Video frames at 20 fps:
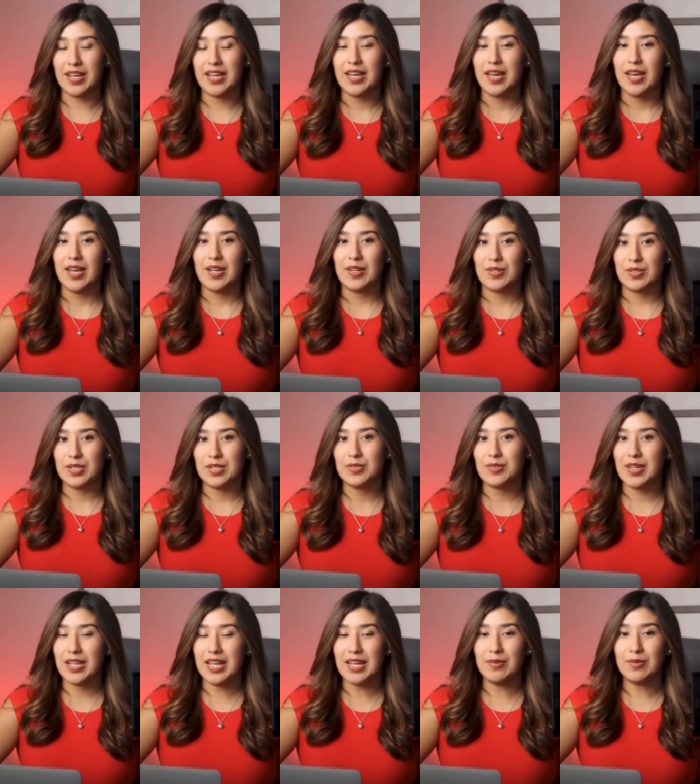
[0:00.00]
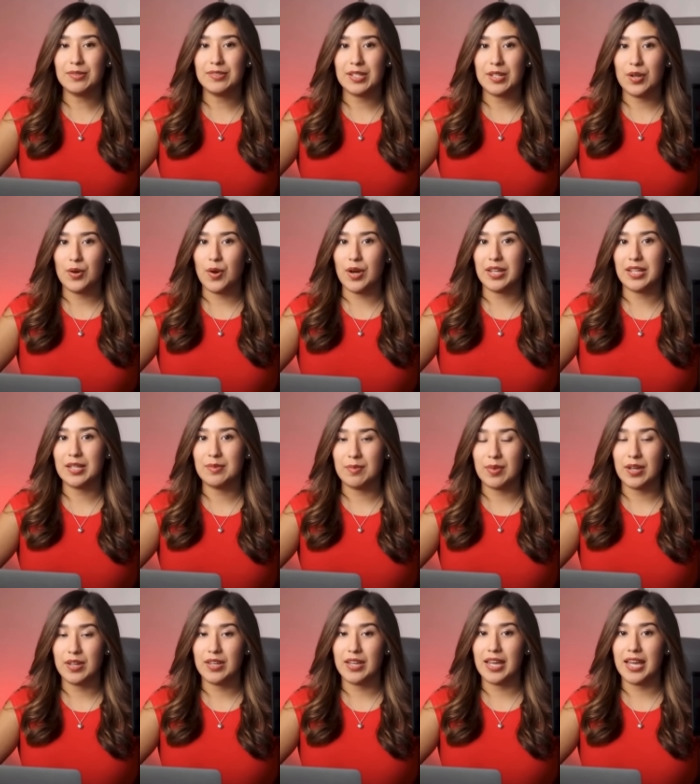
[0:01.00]
AI, you can create professional quality
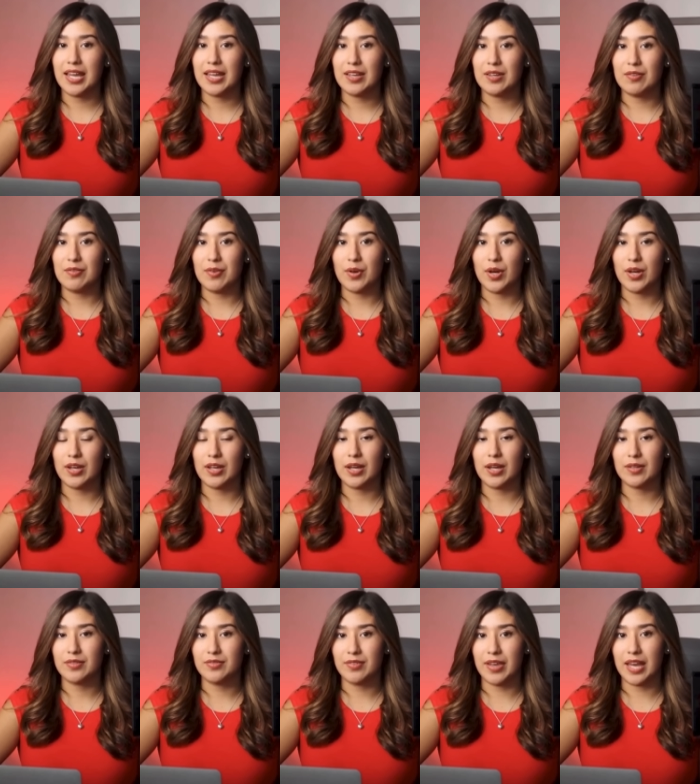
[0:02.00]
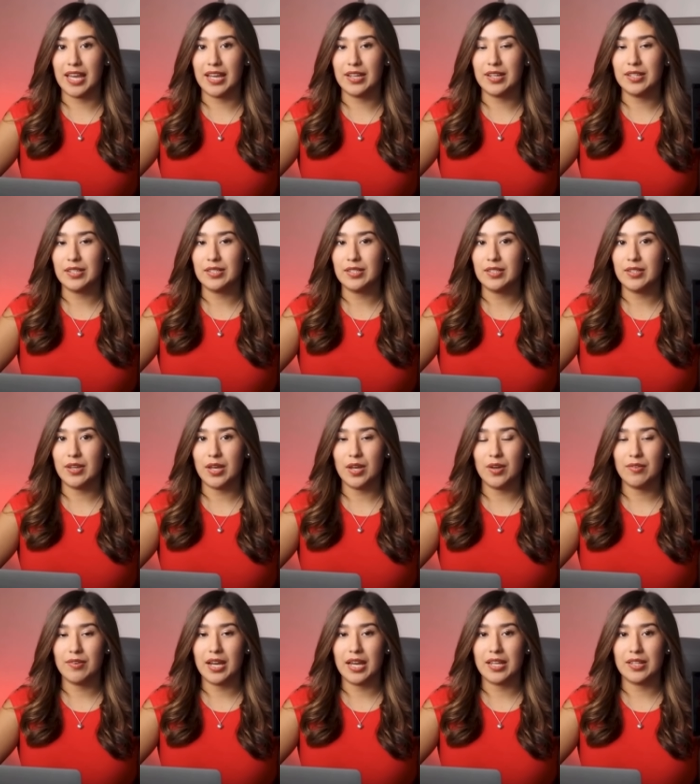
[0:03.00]
product ads for a fraction
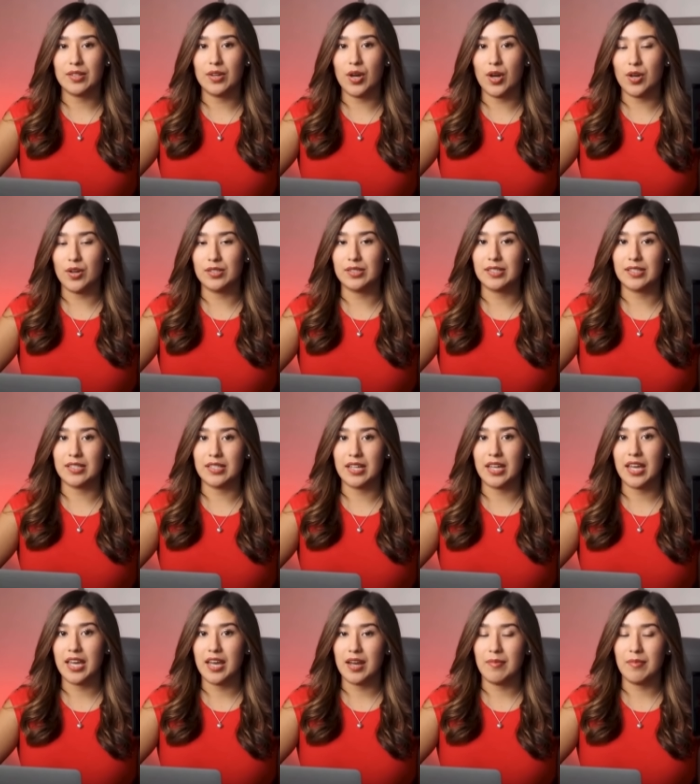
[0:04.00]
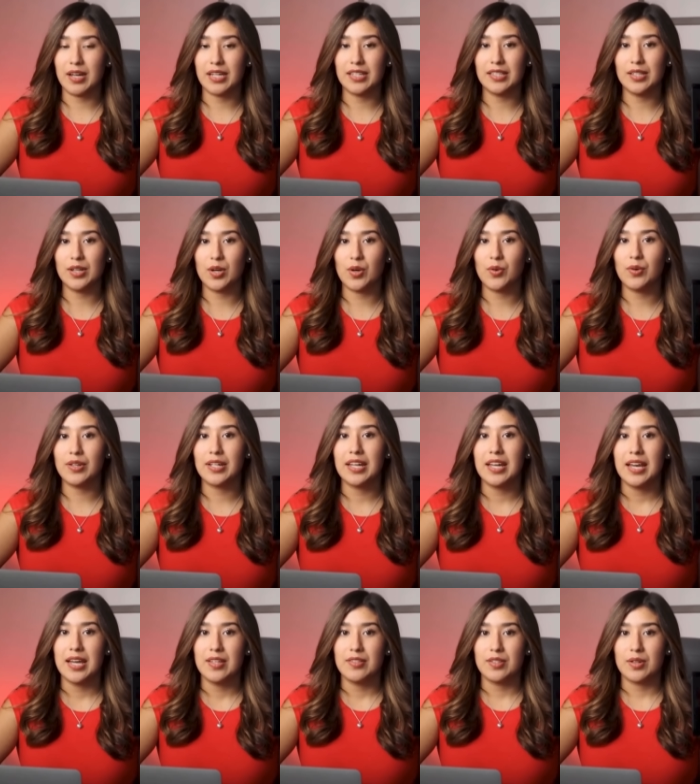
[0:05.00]
of that cost, but only
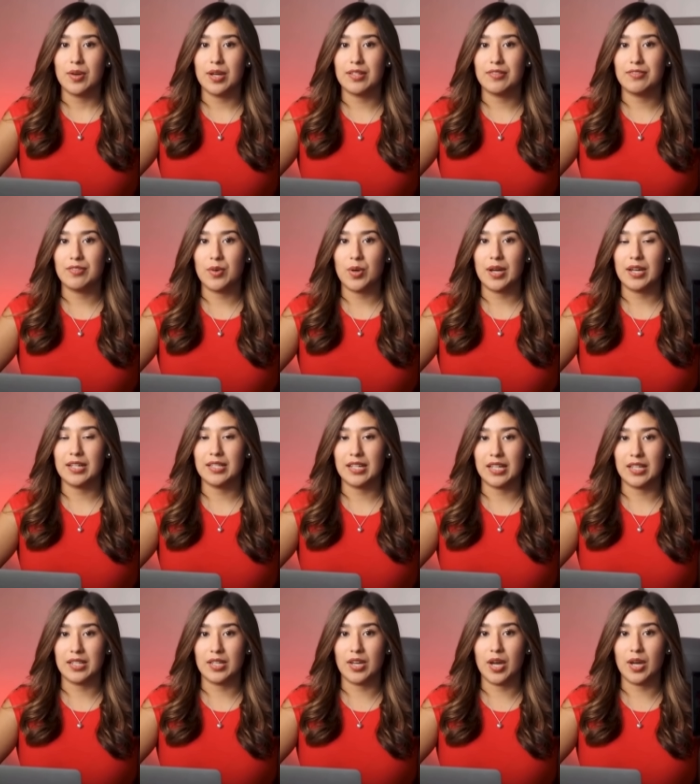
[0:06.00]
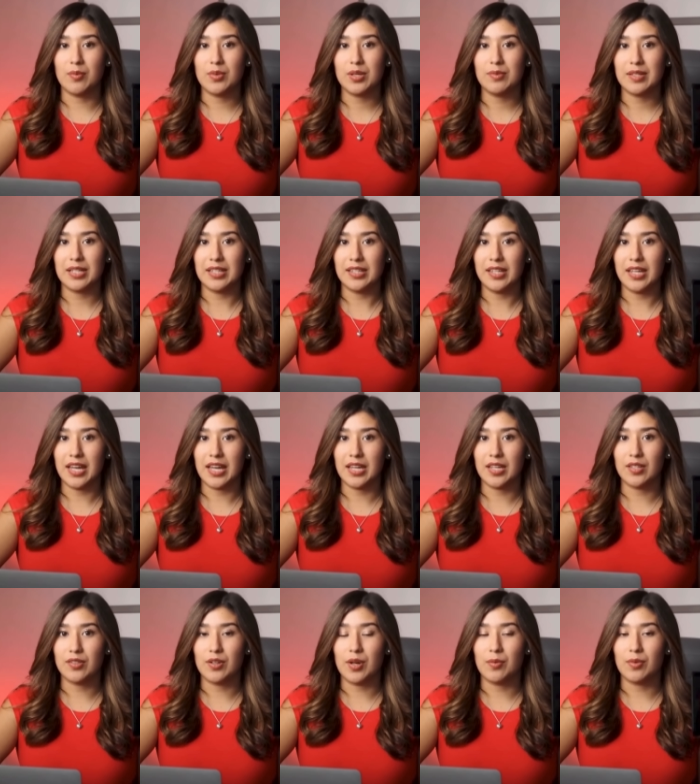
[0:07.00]
if you avoid these common mistakes
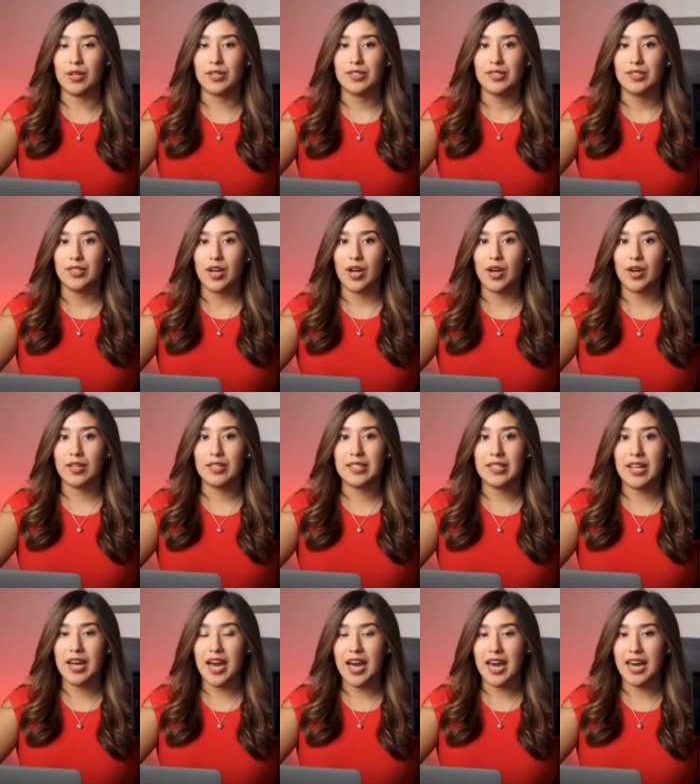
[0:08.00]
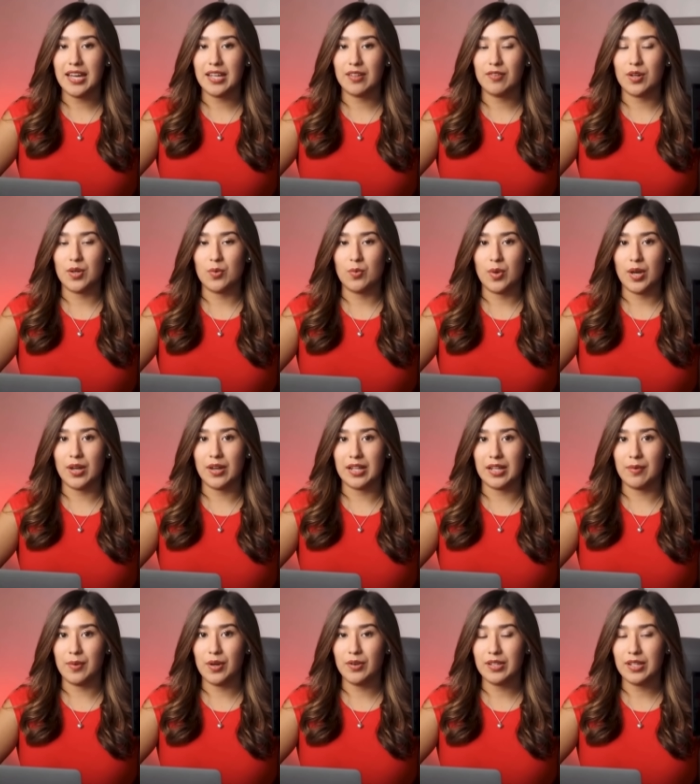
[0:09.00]
mistakes from the start. And if you're
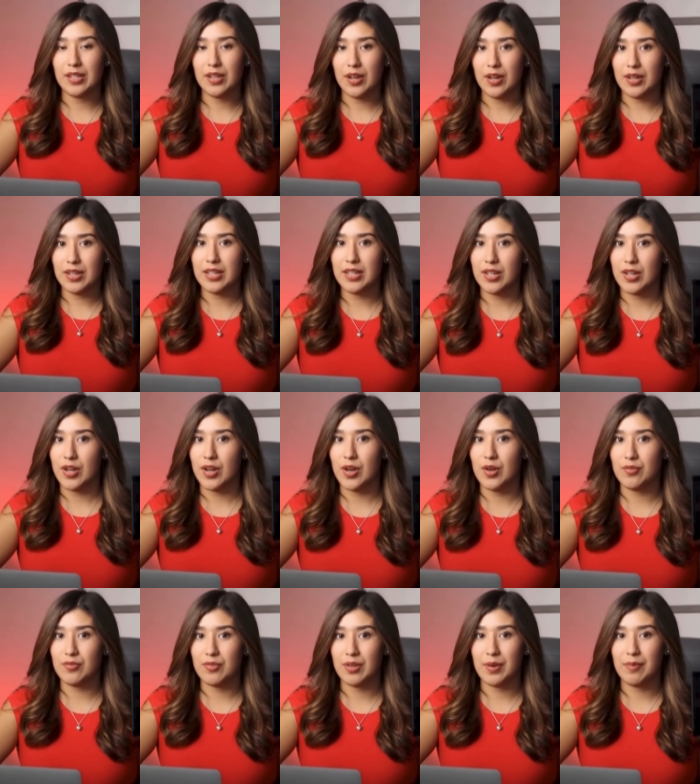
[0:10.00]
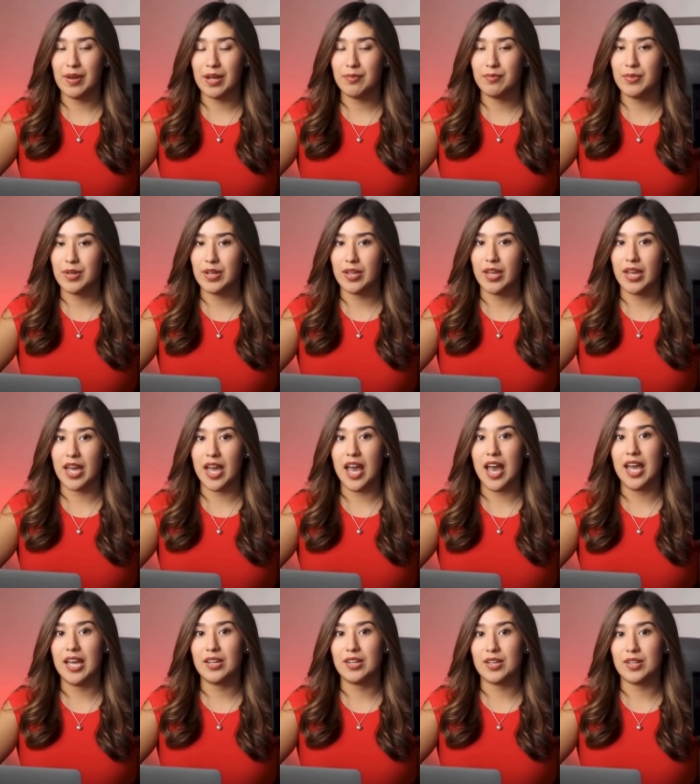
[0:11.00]
worried about the learning curve, remember,
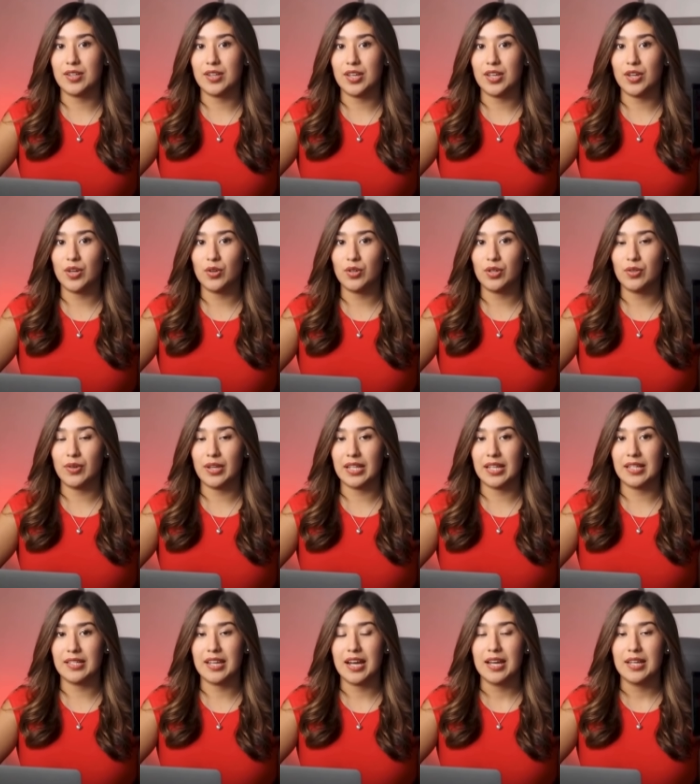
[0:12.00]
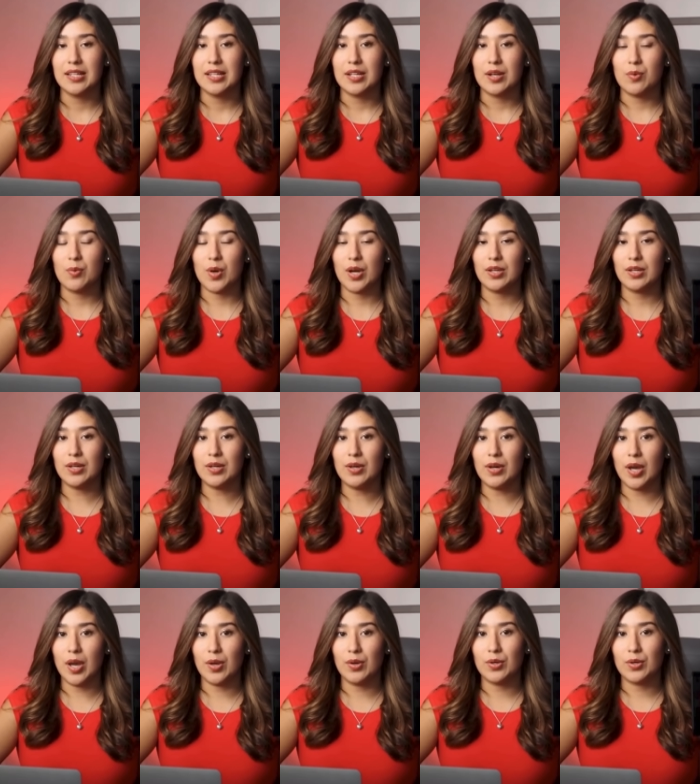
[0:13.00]
I just showed you exactly what
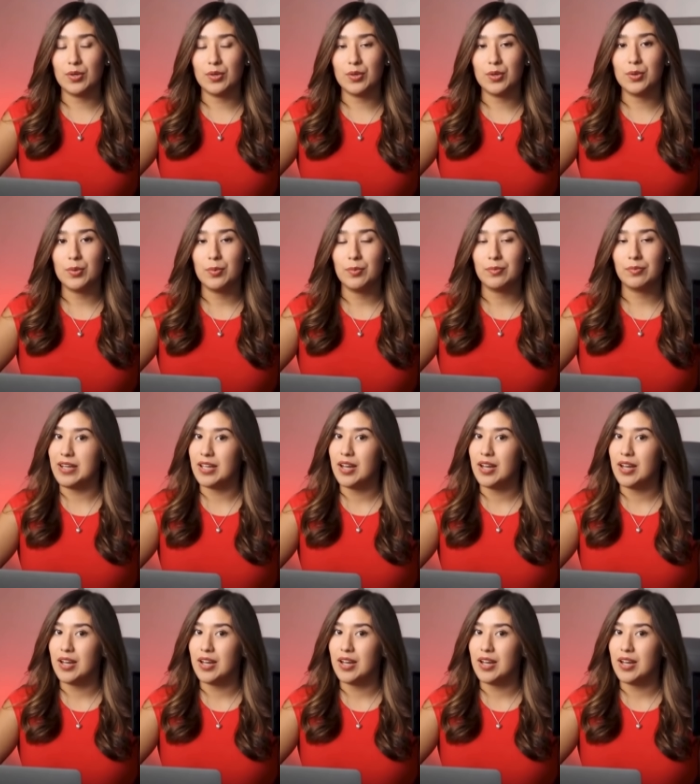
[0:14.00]
not to do.